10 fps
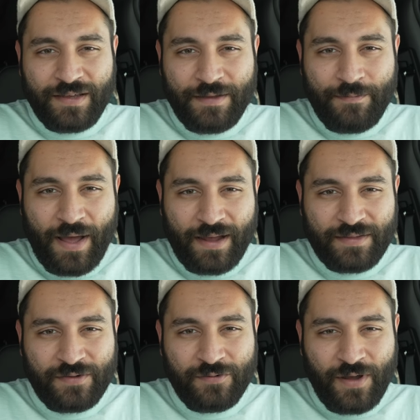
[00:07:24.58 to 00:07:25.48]
to get back
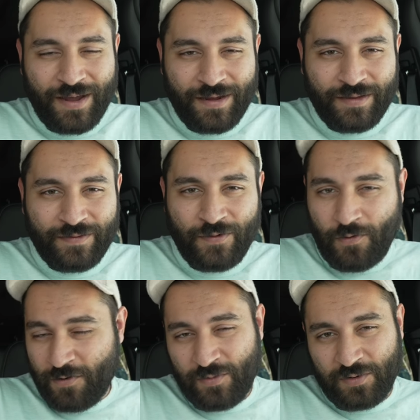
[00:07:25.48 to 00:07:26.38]
to a
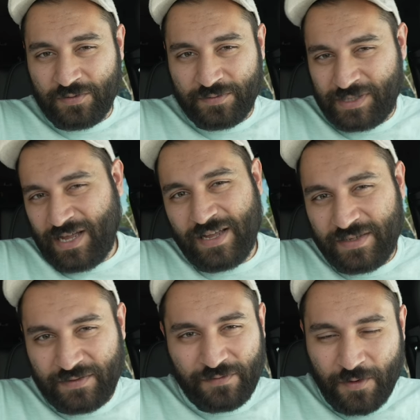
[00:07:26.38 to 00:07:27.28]
normal
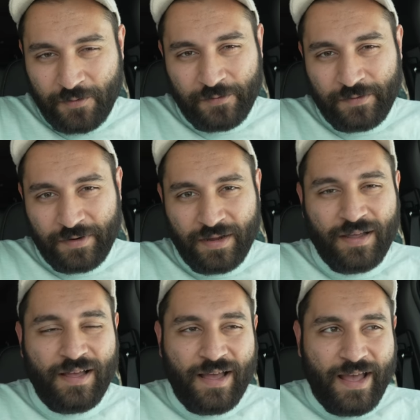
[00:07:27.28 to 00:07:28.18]
sized phone
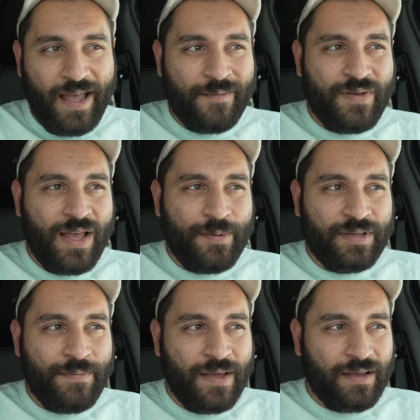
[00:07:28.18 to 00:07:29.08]
and be able
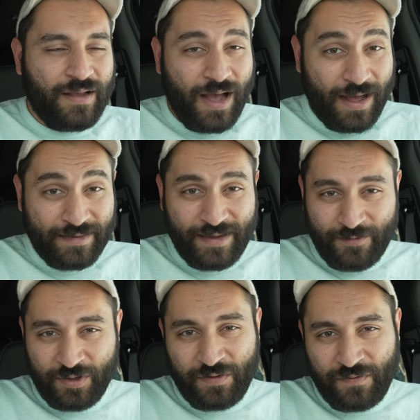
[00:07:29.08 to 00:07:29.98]
to make content
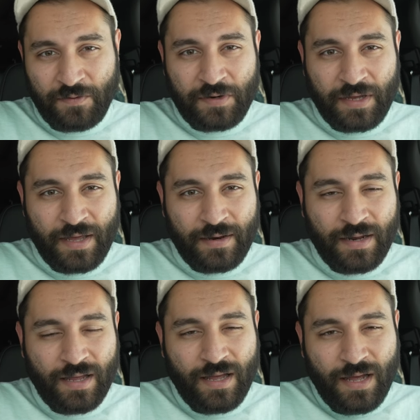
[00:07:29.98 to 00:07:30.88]
with the phone again
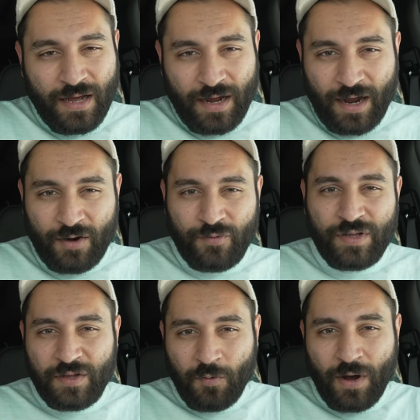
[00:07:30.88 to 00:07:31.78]
I
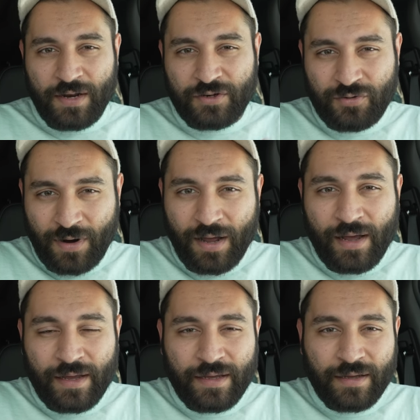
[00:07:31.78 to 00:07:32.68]
really want to
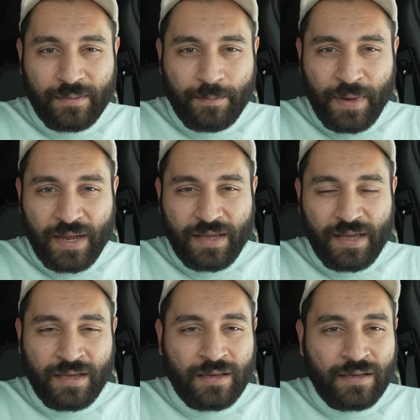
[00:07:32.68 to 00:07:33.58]
try
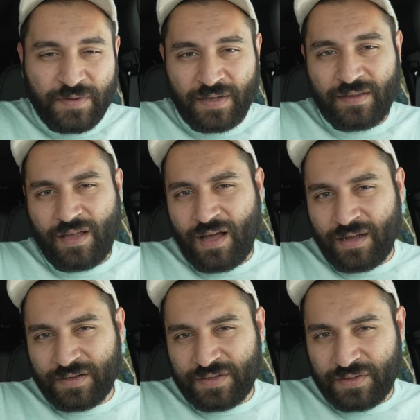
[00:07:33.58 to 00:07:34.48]
making
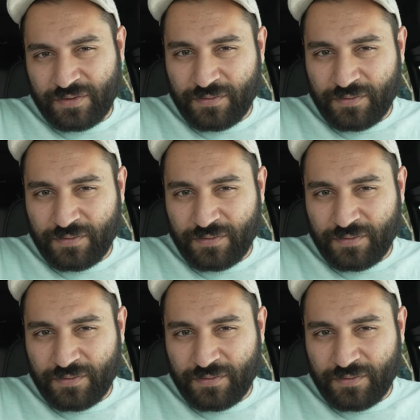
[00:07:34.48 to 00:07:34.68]
TikToks,